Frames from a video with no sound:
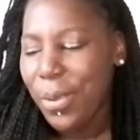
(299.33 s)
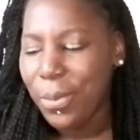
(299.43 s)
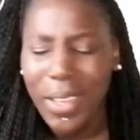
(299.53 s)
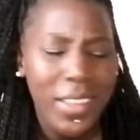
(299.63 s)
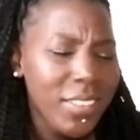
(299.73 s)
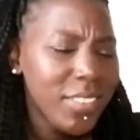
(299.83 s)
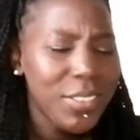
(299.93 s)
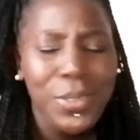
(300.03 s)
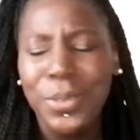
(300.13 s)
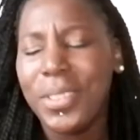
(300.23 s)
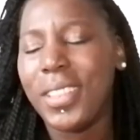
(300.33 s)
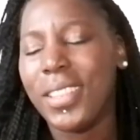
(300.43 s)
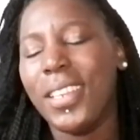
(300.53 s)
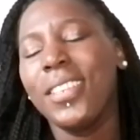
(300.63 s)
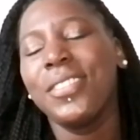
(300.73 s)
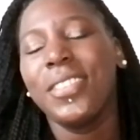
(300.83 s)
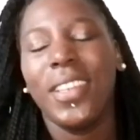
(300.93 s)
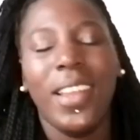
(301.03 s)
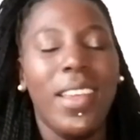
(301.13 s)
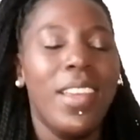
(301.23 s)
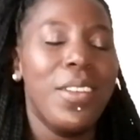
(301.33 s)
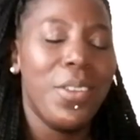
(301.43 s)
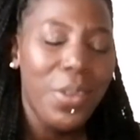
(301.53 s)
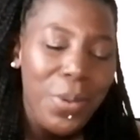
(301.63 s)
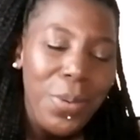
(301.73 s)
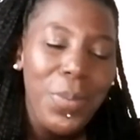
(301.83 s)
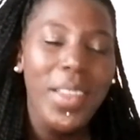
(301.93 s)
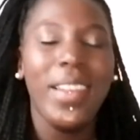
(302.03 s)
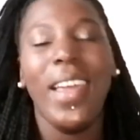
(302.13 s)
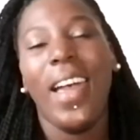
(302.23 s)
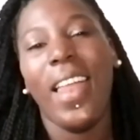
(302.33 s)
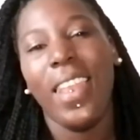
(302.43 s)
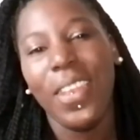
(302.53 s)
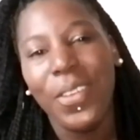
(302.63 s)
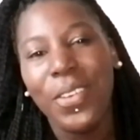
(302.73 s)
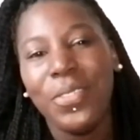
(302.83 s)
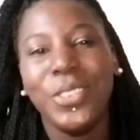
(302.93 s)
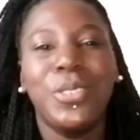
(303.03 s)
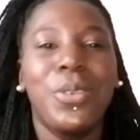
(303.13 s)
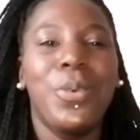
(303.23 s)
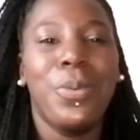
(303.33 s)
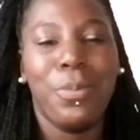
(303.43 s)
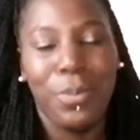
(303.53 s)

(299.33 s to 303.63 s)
Why'd you do the things you did, knowing that I love you so,